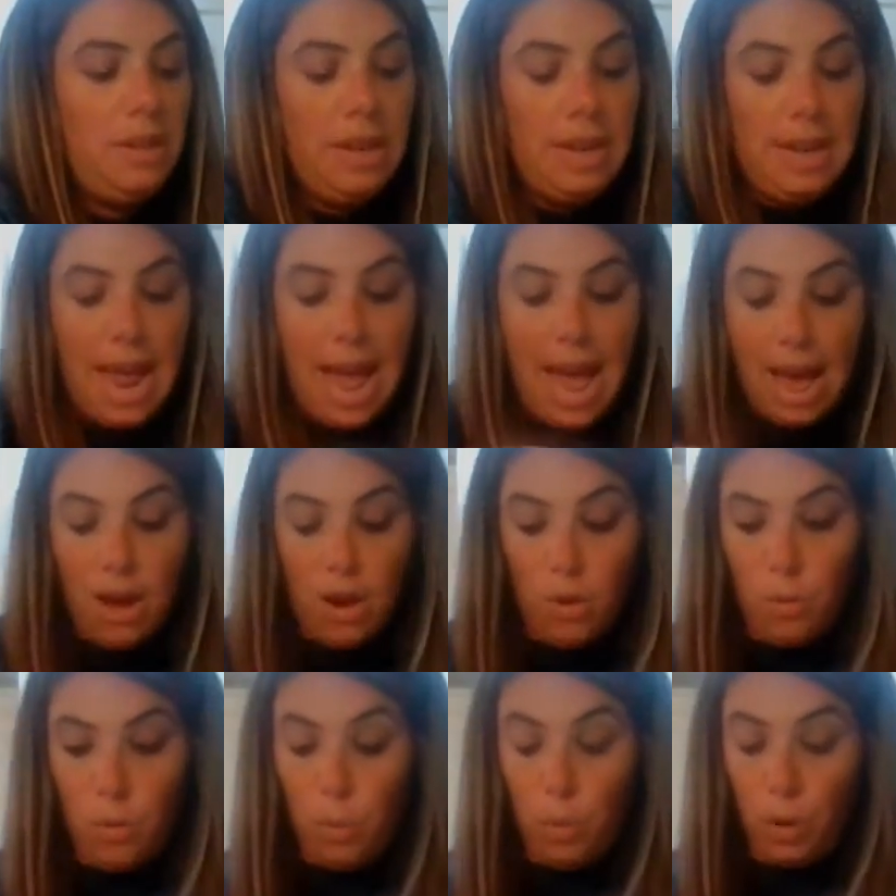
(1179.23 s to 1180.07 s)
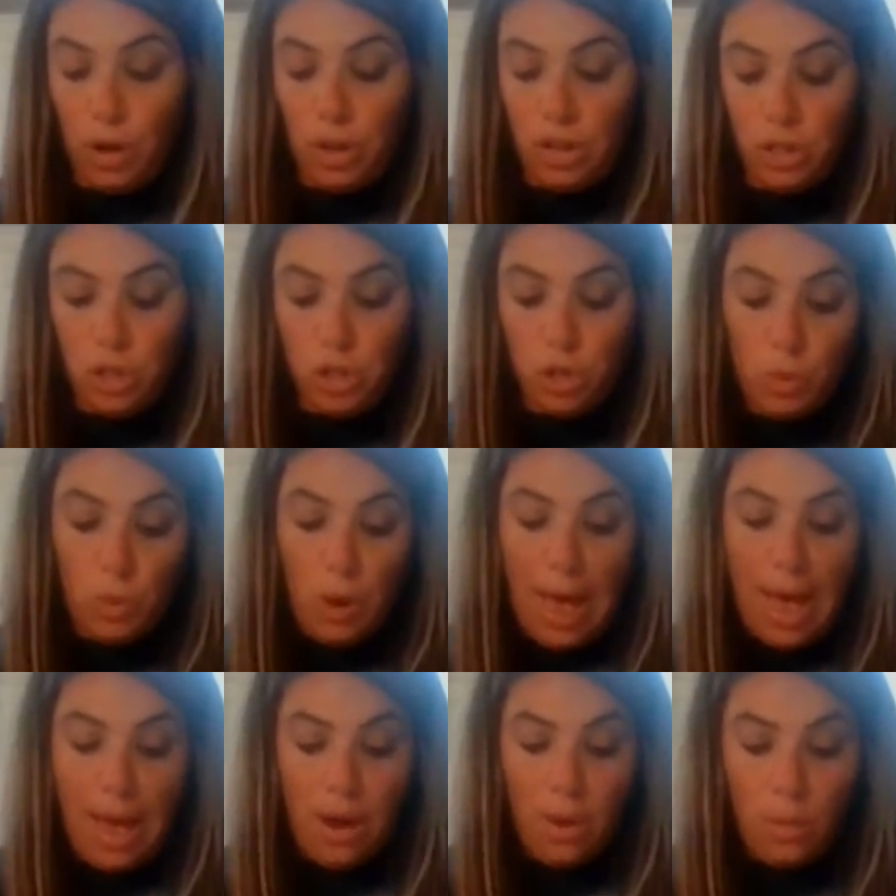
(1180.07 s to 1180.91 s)
Now we're going to do
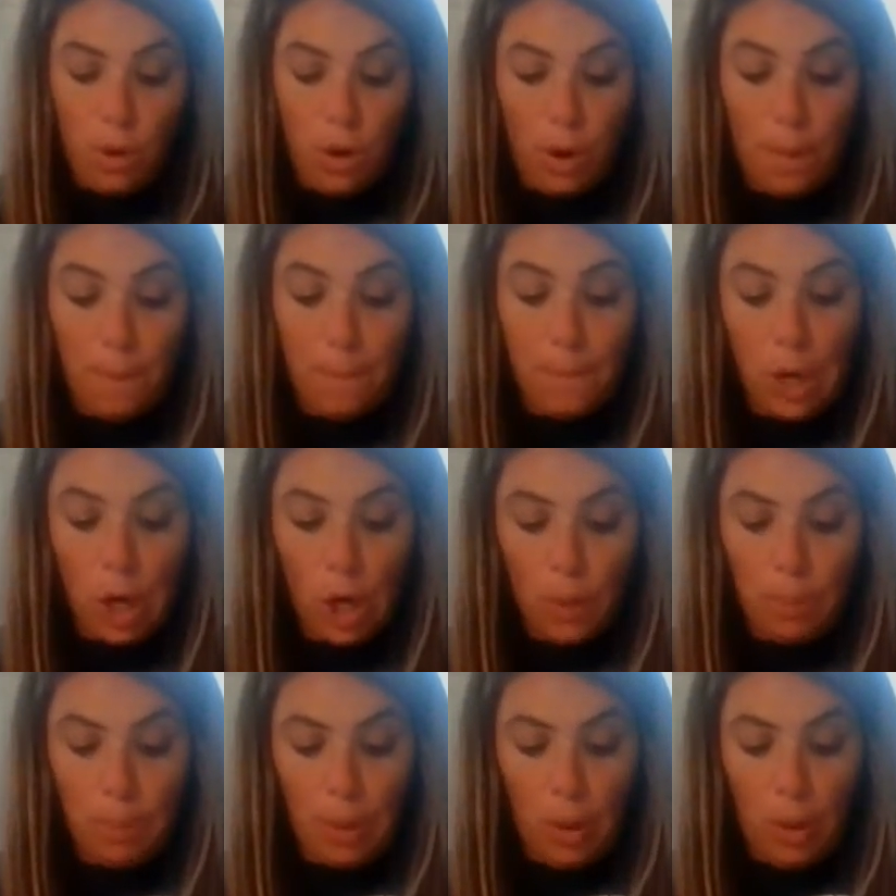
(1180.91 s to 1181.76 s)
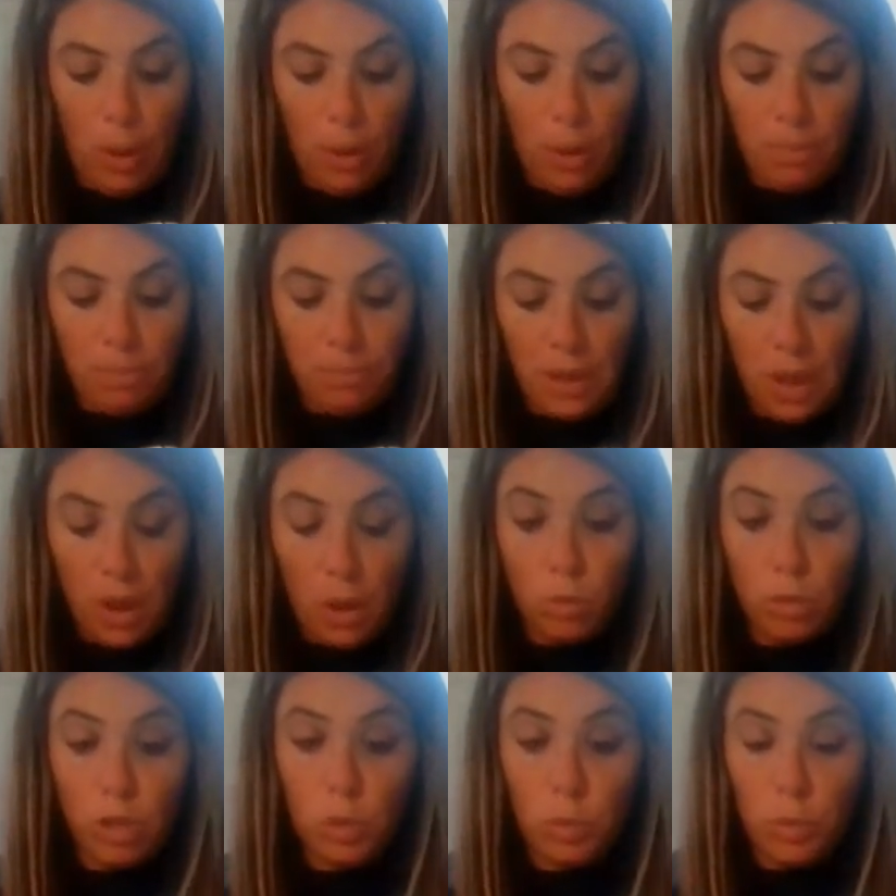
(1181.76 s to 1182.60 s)
our purple,
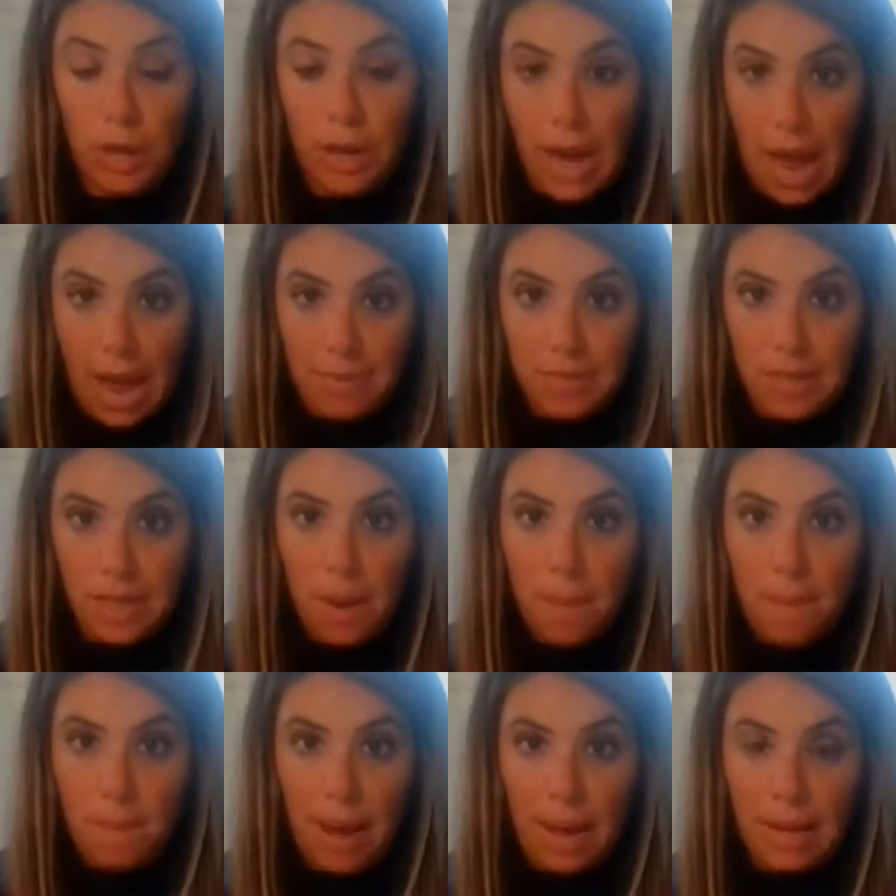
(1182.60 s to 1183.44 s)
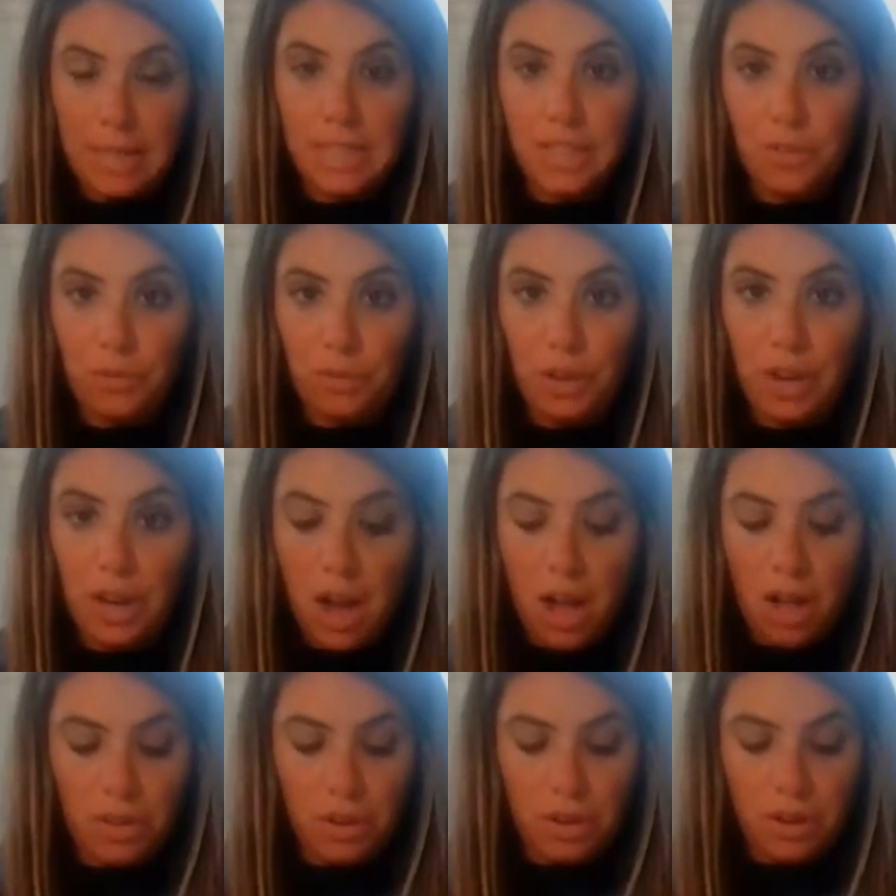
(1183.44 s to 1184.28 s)
which we're going to have to combine different
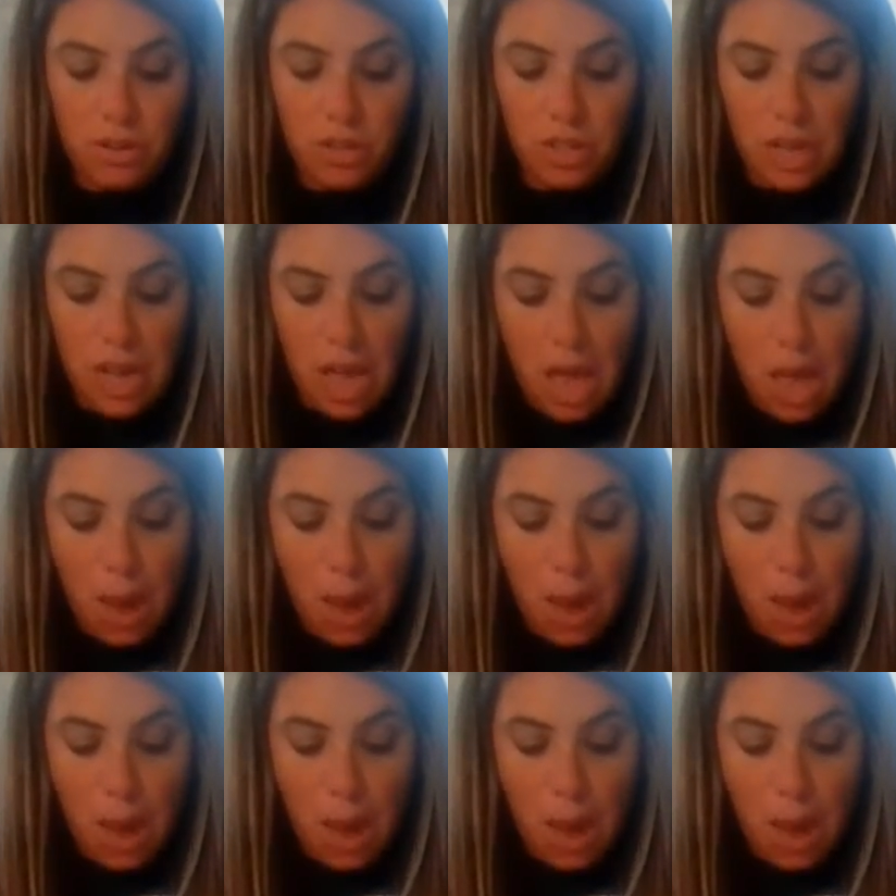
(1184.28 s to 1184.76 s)
colors.